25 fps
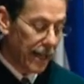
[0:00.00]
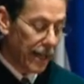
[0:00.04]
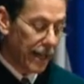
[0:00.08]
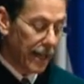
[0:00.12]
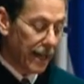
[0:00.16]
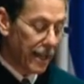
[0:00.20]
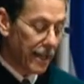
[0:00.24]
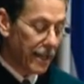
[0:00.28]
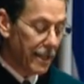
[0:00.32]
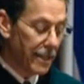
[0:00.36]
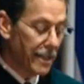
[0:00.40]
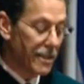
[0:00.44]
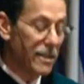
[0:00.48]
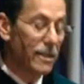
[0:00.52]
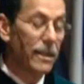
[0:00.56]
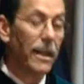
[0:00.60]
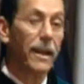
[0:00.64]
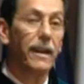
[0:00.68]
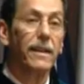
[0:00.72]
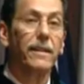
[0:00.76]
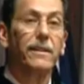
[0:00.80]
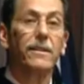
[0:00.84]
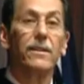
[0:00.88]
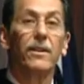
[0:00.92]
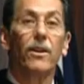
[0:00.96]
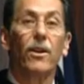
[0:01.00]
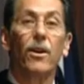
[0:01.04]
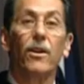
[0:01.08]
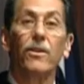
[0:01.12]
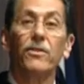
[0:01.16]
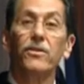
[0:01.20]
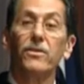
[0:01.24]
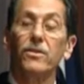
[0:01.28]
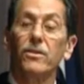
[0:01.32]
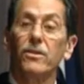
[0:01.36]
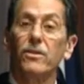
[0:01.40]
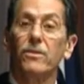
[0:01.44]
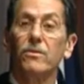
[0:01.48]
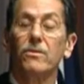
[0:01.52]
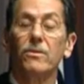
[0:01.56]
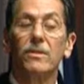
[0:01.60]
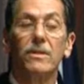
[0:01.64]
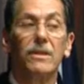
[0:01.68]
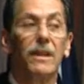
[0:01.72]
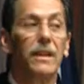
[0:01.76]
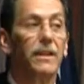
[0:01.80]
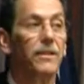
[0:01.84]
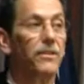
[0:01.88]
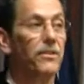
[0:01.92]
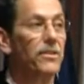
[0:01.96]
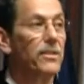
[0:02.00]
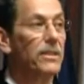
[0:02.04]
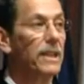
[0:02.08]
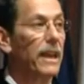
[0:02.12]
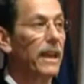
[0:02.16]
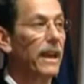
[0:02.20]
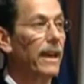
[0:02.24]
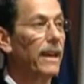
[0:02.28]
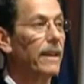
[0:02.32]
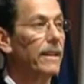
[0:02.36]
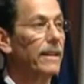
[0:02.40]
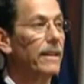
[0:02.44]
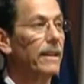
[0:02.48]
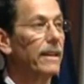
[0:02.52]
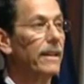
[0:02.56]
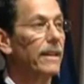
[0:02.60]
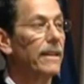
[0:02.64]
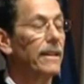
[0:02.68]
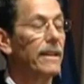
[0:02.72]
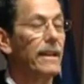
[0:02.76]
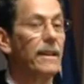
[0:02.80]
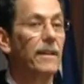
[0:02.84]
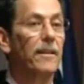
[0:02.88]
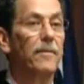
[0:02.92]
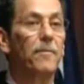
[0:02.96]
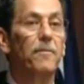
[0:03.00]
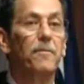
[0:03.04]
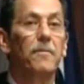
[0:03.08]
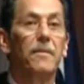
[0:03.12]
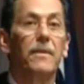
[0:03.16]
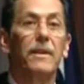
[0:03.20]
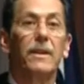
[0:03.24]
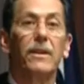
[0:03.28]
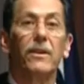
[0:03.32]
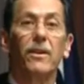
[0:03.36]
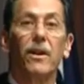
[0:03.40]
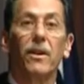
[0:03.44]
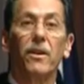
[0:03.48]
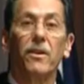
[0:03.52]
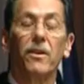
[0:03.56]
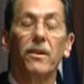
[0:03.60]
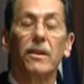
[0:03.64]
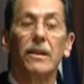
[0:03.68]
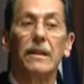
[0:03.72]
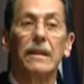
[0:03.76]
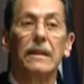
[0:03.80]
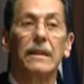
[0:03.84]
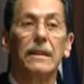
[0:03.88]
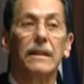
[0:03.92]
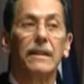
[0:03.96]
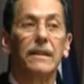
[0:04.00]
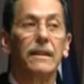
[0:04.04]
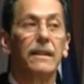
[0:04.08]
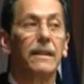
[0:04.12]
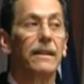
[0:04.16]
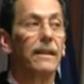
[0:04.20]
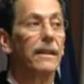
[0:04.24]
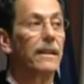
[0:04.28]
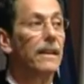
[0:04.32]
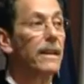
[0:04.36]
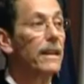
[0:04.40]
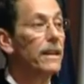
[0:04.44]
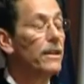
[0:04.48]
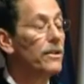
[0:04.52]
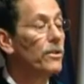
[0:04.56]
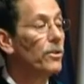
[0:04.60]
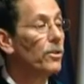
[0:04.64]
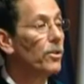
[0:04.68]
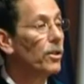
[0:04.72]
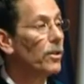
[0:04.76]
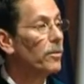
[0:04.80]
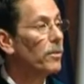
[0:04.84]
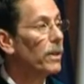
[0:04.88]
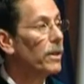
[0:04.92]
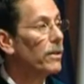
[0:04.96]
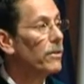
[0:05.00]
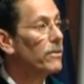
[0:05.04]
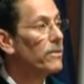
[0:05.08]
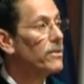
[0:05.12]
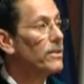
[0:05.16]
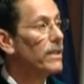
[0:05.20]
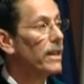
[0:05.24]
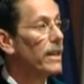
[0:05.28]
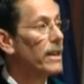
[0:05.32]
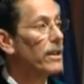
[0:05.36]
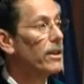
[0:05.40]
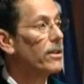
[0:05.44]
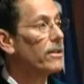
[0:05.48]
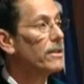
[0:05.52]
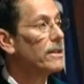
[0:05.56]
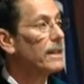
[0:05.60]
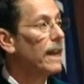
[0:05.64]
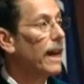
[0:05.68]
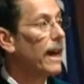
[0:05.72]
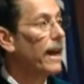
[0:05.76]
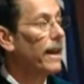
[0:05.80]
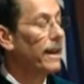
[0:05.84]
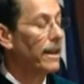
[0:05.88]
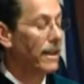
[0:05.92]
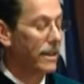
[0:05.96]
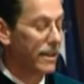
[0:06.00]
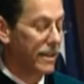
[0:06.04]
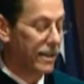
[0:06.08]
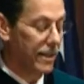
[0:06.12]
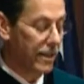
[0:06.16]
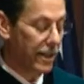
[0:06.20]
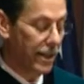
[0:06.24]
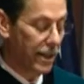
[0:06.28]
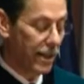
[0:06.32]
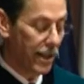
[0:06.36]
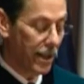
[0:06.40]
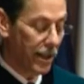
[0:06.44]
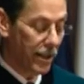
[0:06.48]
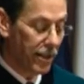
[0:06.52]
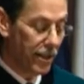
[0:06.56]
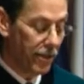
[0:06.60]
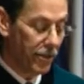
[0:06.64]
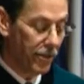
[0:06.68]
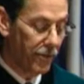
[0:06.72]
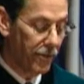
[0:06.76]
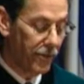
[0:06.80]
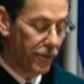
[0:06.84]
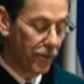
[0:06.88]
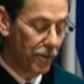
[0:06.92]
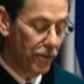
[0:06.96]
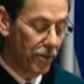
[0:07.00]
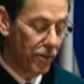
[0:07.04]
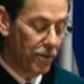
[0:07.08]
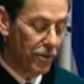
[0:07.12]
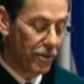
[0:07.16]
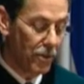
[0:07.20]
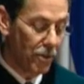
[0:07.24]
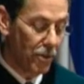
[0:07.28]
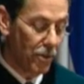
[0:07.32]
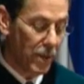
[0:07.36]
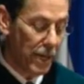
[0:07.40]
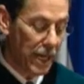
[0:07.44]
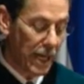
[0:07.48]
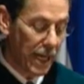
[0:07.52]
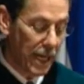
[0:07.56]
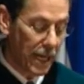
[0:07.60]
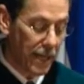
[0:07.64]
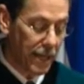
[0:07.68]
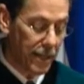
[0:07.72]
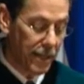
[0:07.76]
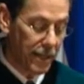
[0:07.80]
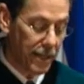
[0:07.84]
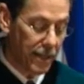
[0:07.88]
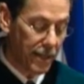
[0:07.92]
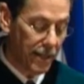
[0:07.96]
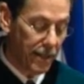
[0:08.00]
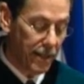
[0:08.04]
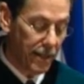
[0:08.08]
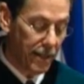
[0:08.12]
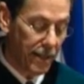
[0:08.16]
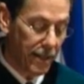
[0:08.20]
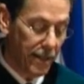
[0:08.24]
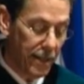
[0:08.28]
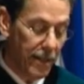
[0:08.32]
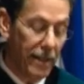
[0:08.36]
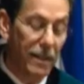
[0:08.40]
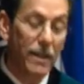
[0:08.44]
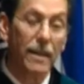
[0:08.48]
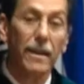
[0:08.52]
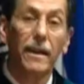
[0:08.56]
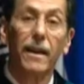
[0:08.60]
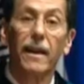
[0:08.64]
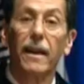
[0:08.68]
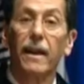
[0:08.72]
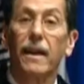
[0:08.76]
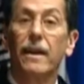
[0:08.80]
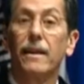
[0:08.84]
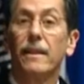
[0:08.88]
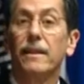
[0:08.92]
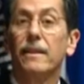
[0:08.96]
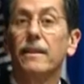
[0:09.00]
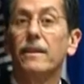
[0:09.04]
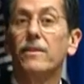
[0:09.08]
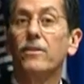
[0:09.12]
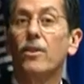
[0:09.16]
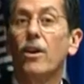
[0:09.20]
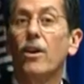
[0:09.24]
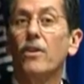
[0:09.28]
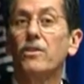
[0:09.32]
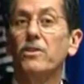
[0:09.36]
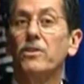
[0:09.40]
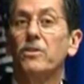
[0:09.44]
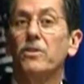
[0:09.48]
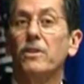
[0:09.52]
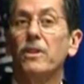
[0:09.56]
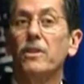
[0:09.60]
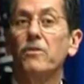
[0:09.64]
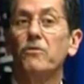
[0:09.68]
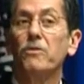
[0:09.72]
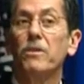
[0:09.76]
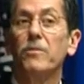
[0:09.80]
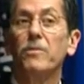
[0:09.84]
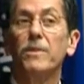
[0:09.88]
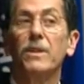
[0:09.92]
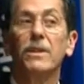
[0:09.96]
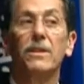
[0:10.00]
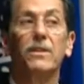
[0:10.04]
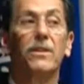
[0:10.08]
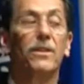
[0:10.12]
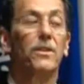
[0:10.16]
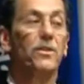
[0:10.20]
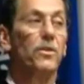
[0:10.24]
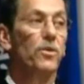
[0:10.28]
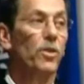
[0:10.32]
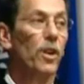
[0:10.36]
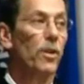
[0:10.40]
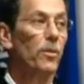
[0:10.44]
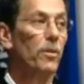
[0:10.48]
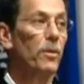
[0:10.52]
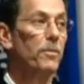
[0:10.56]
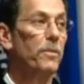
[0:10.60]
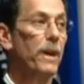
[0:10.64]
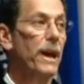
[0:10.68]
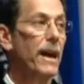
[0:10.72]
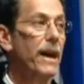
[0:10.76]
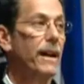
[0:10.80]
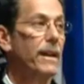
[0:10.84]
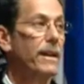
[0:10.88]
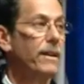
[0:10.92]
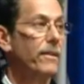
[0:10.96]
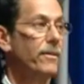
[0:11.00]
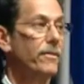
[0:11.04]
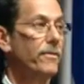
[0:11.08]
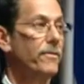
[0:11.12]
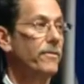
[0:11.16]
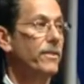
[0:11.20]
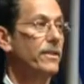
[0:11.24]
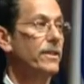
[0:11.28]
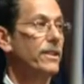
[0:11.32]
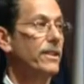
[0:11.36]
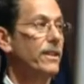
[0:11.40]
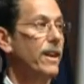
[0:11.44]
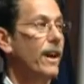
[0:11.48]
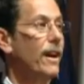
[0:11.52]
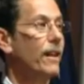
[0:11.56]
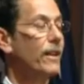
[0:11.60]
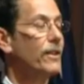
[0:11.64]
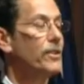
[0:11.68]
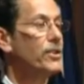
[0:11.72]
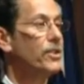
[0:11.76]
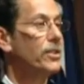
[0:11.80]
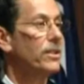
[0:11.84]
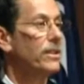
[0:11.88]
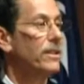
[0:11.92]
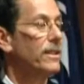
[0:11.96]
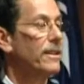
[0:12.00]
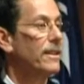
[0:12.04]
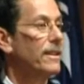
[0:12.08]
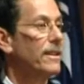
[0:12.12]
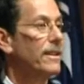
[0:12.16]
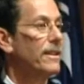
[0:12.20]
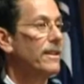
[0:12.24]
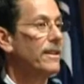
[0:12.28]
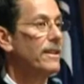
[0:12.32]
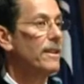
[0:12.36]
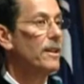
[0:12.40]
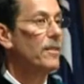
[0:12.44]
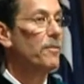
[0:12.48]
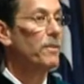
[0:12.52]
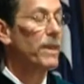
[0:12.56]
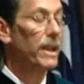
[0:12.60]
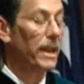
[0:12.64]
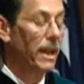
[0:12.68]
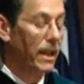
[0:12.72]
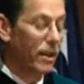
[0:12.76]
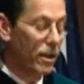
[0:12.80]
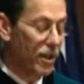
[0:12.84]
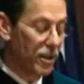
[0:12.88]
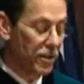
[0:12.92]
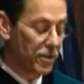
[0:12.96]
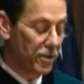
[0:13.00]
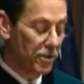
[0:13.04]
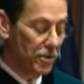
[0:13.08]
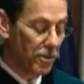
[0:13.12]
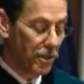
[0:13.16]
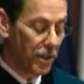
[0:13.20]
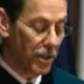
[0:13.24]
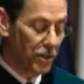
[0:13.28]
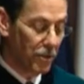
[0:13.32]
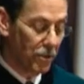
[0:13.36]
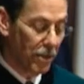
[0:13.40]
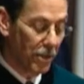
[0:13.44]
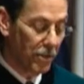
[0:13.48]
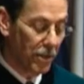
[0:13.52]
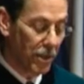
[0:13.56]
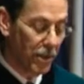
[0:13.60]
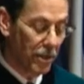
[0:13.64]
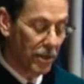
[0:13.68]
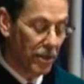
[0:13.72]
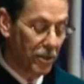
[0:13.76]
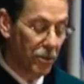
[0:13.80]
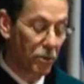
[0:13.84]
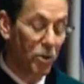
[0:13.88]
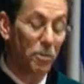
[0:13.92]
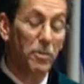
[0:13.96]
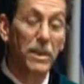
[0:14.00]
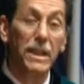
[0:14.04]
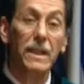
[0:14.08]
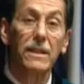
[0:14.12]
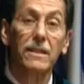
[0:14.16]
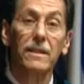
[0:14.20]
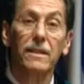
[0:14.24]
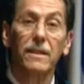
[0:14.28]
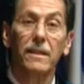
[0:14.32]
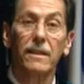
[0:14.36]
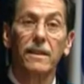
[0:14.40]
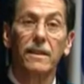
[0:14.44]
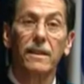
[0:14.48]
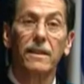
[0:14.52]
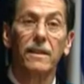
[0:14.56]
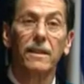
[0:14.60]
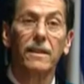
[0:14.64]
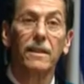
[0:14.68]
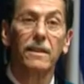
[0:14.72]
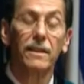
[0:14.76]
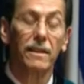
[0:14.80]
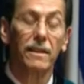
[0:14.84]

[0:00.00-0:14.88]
Uh, this led us also to understand that there are hidden hormones in our diet, the foods we eat. And these also contribute to normal body physiology, but can also contribute to obesity,